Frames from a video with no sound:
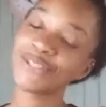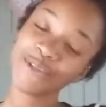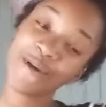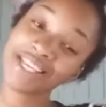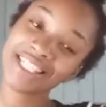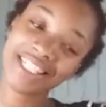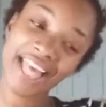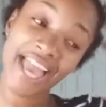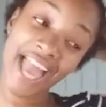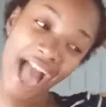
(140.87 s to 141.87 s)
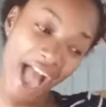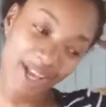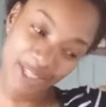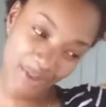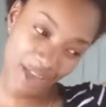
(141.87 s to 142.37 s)
So questions that I
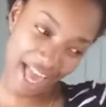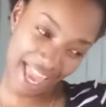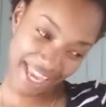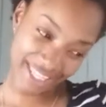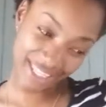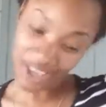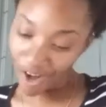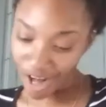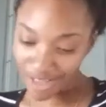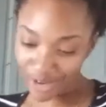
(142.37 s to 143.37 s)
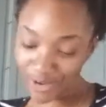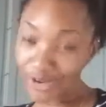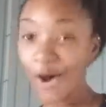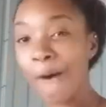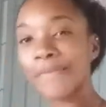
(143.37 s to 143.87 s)
asked you guys, y'all are gonna
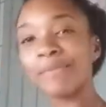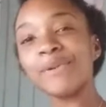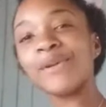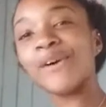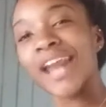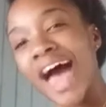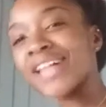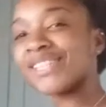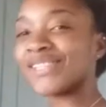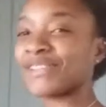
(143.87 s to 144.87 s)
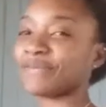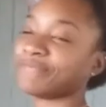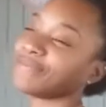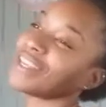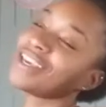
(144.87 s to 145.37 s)
comment below and answer them.
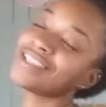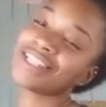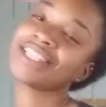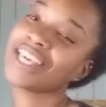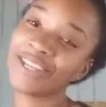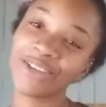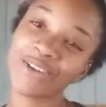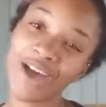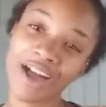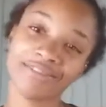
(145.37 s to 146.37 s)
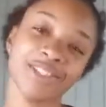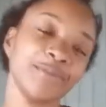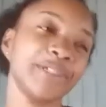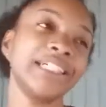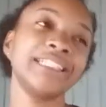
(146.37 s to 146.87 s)
Just kidding, you don't have to,
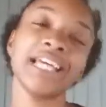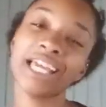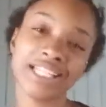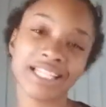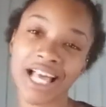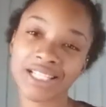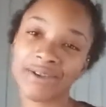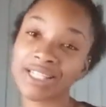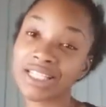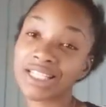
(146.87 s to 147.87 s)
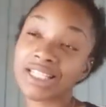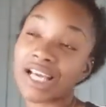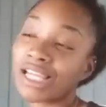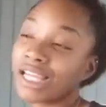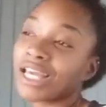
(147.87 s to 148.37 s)
but I can just ask questions.
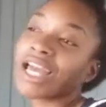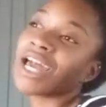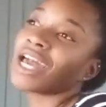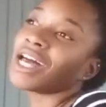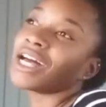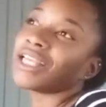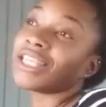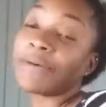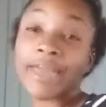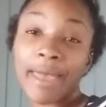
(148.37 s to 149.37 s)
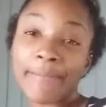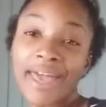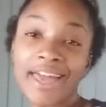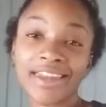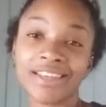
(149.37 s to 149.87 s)
I like say what came in my
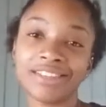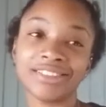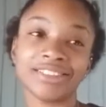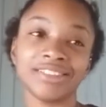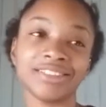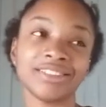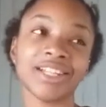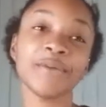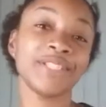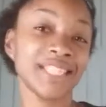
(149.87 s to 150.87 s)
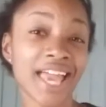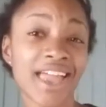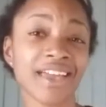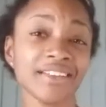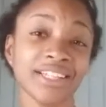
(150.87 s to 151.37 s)
head and I would say
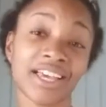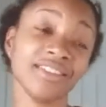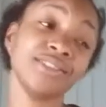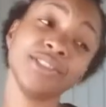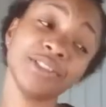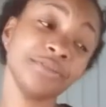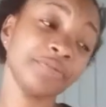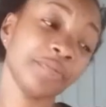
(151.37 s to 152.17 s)
it. I don't know.